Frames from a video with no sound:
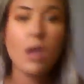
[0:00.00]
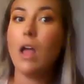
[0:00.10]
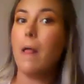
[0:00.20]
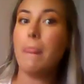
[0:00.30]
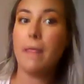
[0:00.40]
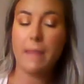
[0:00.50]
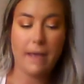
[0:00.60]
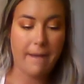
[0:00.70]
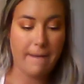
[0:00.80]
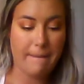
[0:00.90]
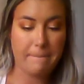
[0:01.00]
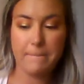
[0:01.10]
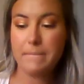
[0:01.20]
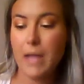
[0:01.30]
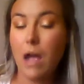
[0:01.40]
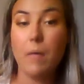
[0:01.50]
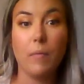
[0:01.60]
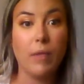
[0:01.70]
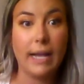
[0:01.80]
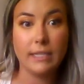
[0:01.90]
And then
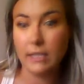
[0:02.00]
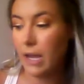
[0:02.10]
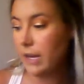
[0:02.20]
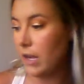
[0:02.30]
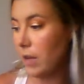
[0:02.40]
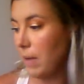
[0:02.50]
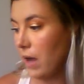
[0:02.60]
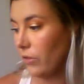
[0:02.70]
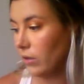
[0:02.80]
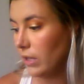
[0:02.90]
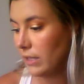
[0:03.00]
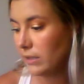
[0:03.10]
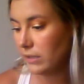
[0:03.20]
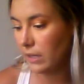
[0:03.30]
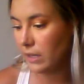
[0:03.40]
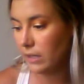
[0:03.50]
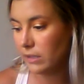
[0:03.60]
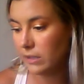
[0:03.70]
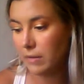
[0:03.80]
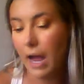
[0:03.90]
last item on the list is
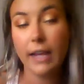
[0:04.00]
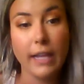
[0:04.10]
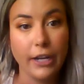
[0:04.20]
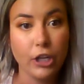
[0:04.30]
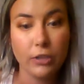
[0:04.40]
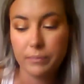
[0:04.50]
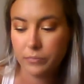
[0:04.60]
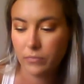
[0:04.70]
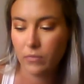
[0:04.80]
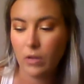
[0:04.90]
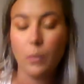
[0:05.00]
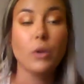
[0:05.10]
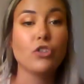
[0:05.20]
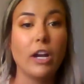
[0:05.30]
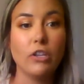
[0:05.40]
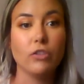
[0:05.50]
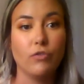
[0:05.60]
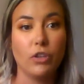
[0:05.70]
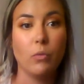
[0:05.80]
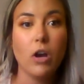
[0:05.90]
eyeliner, which I use for
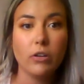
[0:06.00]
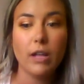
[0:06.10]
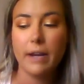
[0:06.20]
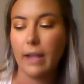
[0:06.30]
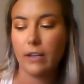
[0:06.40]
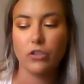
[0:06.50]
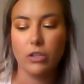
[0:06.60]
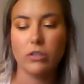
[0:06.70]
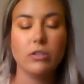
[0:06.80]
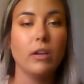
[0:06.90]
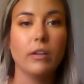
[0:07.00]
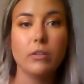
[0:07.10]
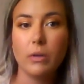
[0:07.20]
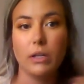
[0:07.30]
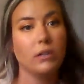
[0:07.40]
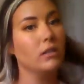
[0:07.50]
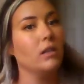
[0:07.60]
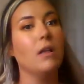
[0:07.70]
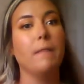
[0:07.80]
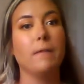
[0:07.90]
the waterline. Actually, there's another one.
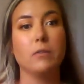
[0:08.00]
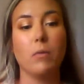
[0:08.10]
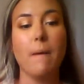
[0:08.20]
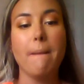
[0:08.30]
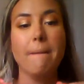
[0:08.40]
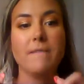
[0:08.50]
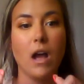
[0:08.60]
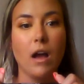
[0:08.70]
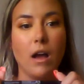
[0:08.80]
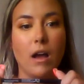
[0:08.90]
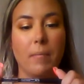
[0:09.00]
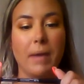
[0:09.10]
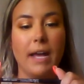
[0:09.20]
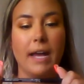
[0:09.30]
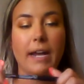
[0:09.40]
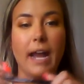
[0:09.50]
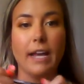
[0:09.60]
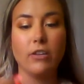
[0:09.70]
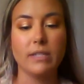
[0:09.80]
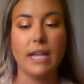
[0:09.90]
There's more. And I
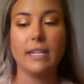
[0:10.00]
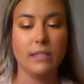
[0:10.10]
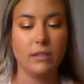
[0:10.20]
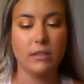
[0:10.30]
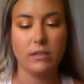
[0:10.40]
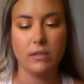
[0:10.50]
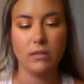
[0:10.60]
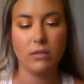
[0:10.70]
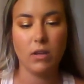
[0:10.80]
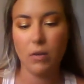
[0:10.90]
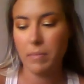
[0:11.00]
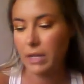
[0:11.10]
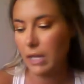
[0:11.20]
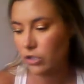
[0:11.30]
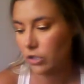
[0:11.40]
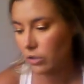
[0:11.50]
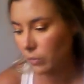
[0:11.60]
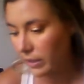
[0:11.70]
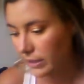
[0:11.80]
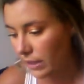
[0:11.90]
use Essence. Oh my gosh,
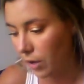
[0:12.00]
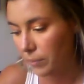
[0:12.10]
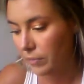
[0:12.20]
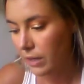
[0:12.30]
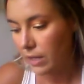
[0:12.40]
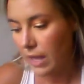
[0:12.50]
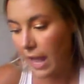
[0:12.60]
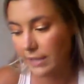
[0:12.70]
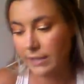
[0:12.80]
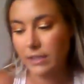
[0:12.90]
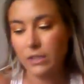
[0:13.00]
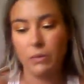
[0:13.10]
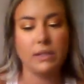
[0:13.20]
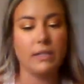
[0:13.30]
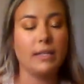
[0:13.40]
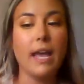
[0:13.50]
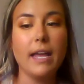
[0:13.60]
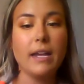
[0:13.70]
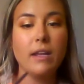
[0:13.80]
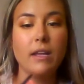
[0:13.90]
where's Essence once again.